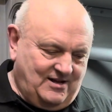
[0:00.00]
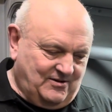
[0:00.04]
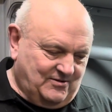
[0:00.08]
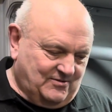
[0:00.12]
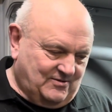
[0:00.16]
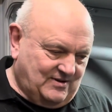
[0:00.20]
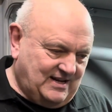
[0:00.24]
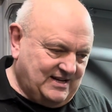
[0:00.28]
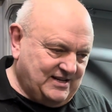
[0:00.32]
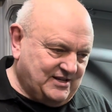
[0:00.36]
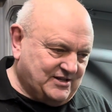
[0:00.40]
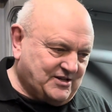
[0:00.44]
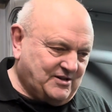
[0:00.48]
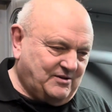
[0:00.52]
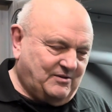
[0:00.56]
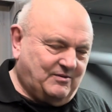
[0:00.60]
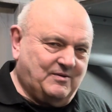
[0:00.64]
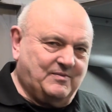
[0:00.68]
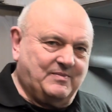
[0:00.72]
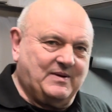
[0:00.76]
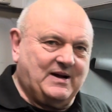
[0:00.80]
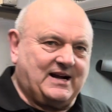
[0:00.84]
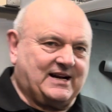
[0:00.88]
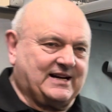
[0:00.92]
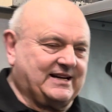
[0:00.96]
Right, so
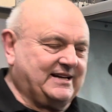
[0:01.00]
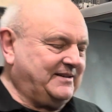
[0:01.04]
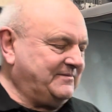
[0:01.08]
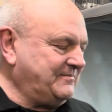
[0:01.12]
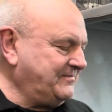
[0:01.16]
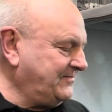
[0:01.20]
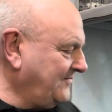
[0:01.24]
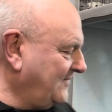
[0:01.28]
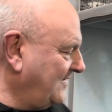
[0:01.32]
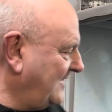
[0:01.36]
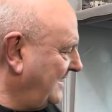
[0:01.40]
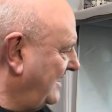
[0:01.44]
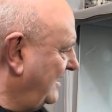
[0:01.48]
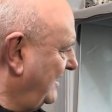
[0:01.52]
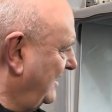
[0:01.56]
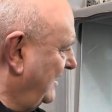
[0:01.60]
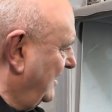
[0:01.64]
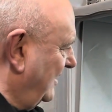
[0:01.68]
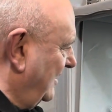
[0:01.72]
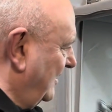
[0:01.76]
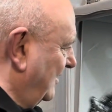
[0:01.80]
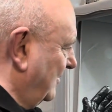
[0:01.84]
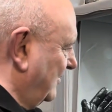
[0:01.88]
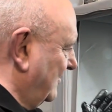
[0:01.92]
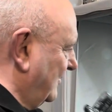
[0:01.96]
we're back.
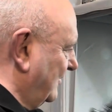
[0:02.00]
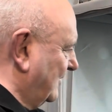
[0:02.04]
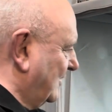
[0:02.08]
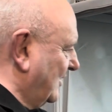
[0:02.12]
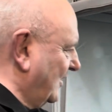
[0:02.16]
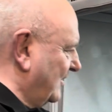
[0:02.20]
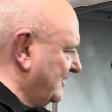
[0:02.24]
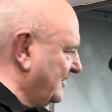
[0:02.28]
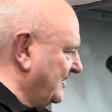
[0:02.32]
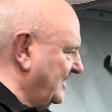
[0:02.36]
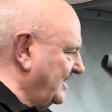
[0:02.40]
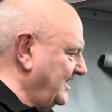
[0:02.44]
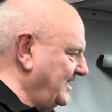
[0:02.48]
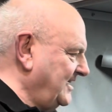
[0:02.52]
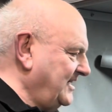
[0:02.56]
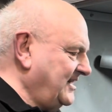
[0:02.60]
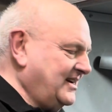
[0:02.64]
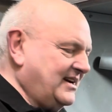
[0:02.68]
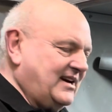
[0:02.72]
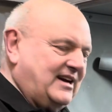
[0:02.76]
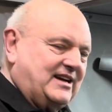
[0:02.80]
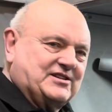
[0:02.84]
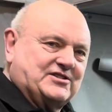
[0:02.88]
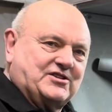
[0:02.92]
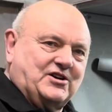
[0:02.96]
We've got
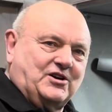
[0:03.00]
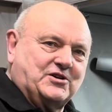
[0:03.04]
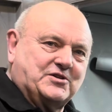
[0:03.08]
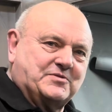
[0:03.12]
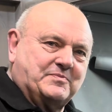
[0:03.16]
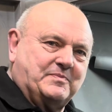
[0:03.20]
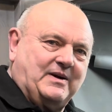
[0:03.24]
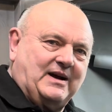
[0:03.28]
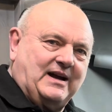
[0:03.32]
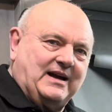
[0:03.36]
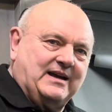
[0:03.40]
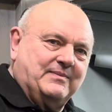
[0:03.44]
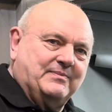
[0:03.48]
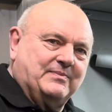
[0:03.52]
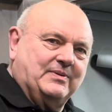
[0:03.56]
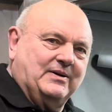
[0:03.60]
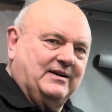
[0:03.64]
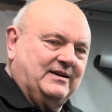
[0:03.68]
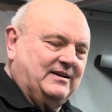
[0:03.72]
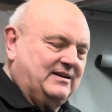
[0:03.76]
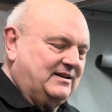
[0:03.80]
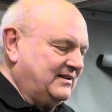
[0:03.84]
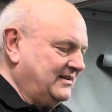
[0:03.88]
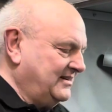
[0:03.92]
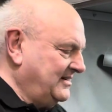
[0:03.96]
the exhaust pipe
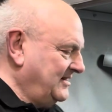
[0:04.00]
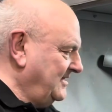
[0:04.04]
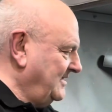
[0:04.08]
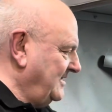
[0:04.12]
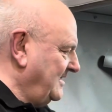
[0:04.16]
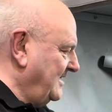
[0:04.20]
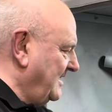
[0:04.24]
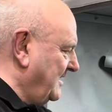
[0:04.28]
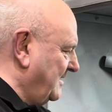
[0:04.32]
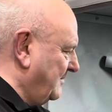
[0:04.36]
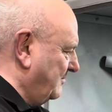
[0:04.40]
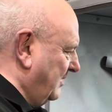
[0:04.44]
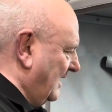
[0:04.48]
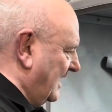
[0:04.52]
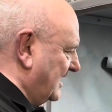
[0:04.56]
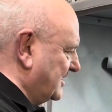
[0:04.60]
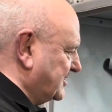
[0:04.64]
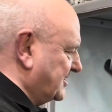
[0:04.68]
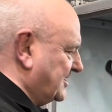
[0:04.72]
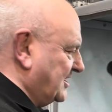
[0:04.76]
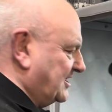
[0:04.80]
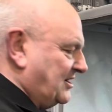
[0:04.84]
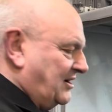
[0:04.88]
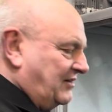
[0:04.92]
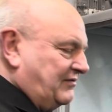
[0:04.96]

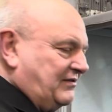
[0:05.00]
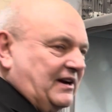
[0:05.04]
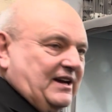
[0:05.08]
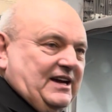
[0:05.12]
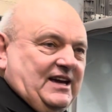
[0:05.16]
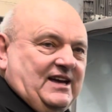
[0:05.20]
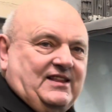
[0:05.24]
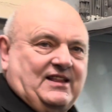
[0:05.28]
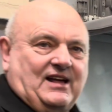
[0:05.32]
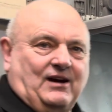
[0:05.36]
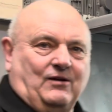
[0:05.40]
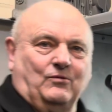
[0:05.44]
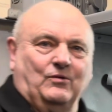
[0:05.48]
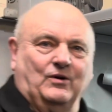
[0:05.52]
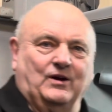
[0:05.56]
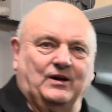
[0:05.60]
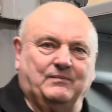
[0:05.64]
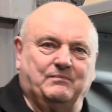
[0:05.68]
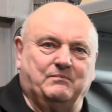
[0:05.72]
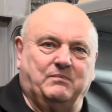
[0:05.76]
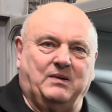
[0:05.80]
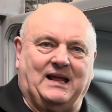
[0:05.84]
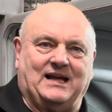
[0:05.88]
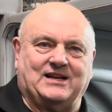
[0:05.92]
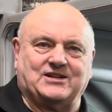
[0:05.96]
blasted off. I hate that
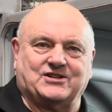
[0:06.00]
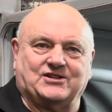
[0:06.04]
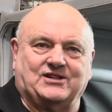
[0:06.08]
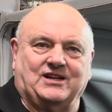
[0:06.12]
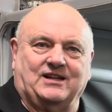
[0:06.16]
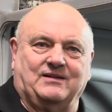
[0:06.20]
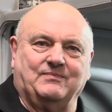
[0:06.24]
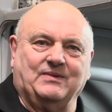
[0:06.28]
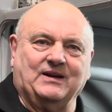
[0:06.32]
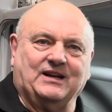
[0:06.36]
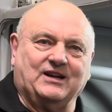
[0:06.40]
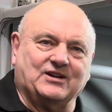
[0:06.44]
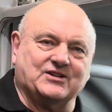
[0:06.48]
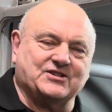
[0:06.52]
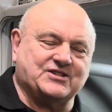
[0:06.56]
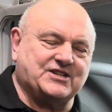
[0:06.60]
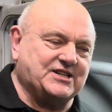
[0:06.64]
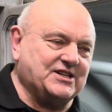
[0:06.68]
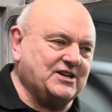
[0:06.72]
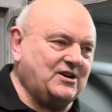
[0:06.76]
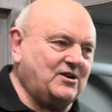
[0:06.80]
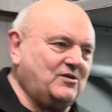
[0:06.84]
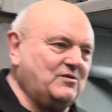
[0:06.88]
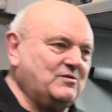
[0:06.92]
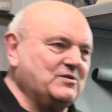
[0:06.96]
word blasted because
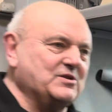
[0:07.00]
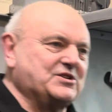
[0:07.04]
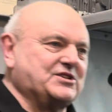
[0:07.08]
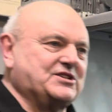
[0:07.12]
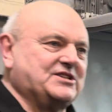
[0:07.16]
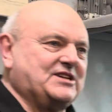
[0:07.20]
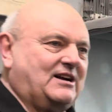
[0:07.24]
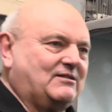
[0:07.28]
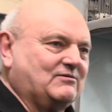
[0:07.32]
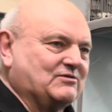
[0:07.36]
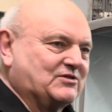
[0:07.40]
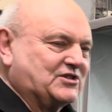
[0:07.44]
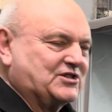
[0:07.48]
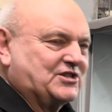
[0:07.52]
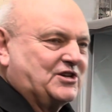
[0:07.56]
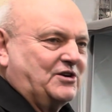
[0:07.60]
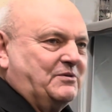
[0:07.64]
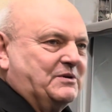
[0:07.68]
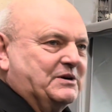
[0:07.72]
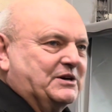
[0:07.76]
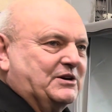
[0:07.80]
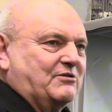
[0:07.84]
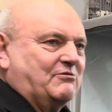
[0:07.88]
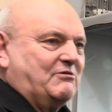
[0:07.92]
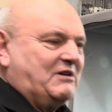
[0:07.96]
it always sounds
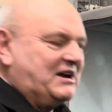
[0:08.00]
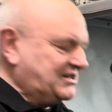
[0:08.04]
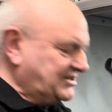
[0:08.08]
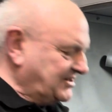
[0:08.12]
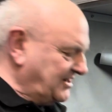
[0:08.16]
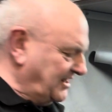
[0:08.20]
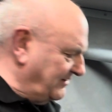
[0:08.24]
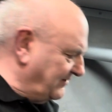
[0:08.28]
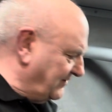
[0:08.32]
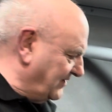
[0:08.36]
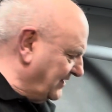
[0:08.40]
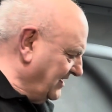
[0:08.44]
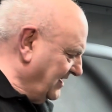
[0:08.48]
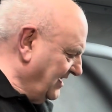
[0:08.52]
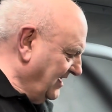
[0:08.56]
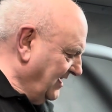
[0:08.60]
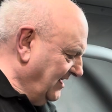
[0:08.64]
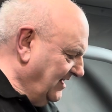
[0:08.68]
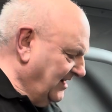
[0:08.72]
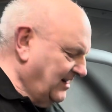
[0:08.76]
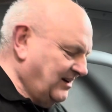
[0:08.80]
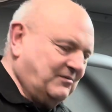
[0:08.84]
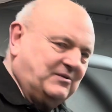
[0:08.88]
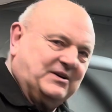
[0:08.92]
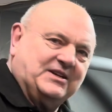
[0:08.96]
so aggressive,
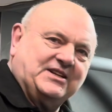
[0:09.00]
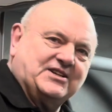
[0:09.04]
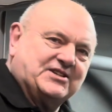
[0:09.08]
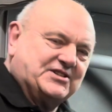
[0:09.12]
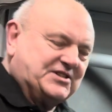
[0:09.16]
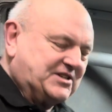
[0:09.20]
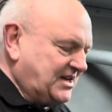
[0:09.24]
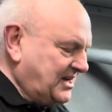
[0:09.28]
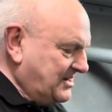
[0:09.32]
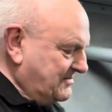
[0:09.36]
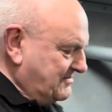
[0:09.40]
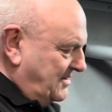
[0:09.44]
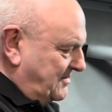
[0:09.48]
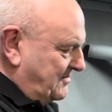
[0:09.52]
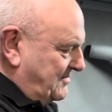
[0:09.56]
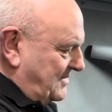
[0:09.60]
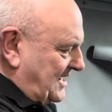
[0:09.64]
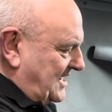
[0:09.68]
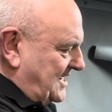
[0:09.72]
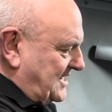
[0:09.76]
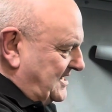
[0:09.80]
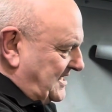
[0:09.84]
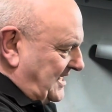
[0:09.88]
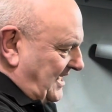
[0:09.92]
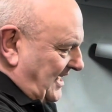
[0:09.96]
and when you see me
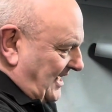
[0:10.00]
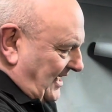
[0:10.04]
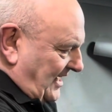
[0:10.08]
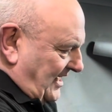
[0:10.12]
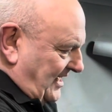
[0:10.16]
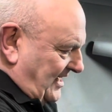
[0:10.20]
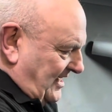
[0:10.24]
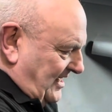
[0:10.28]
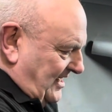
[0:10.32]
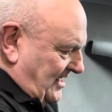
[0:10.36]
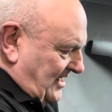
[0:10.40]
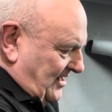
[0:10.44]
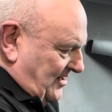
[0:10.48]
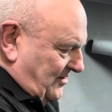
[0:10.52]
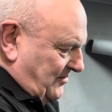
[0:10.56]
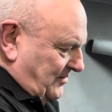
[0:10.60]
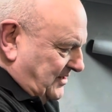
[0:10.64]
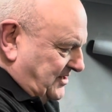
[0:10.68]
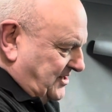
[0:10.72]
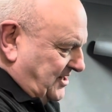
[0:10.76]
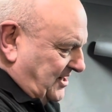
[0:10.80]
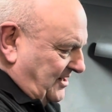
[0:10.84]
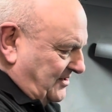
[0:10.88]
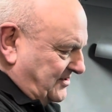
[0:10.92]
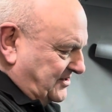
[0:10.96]
media,
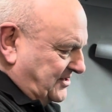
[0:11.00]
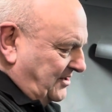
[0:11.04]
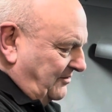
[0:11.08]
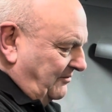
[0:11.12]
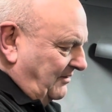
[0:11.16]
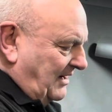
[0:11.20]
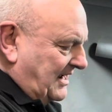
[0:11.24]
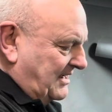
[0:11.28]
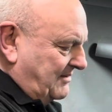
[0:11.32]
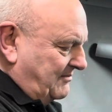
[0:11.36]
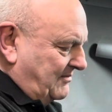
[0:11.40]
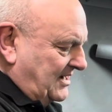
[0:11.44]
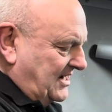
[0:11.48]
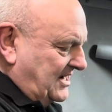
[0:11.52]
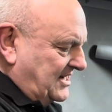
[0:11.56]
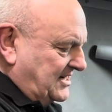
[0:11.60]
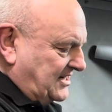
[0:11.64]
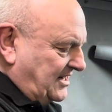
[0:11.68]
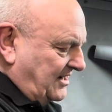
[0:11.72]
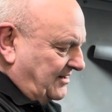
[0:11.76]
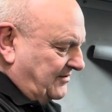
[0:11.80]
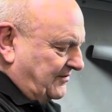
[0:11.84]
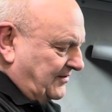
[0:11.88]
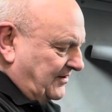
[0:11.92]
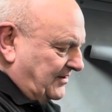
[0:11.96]
which it's the right
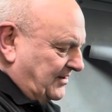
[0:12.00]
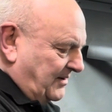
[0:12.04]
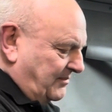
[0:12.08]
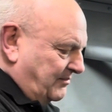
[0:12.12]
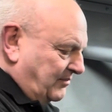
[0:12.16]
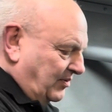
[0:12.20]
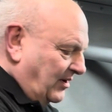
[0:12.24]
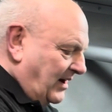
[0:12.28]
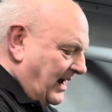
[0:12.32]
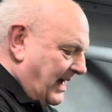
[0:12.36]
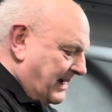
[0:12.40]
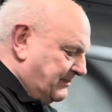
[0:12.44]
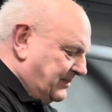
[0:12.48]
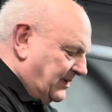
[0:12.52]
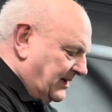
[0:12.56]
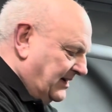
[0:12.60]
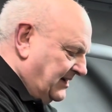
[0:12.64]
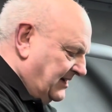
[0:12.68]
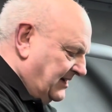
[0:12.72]
media for the prep